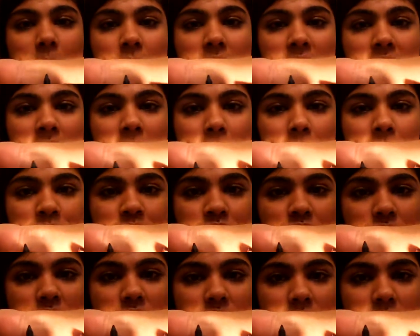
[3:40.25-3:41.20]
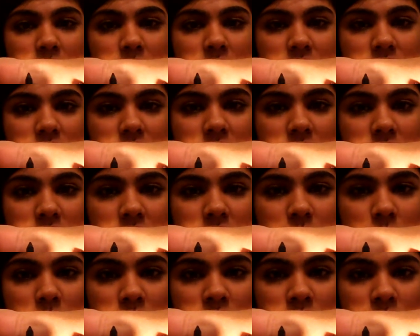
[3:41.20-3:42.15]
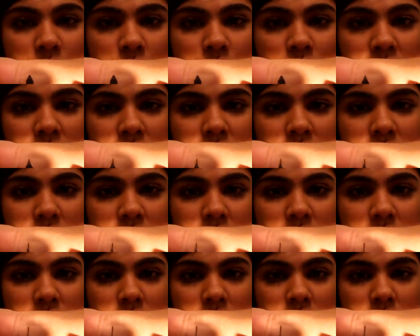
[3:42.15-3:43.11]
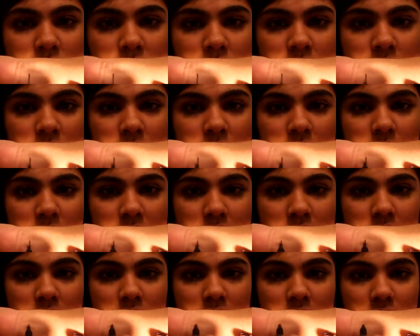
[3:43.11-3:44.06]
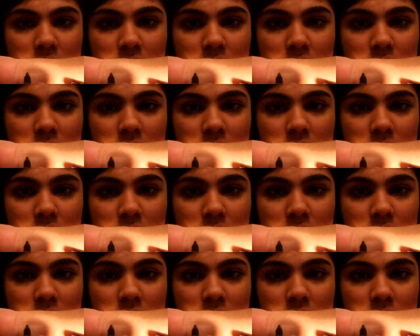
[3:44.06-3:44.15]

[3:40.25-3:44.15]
But here, I'm just going to go ahead and swatch it right here for you guys.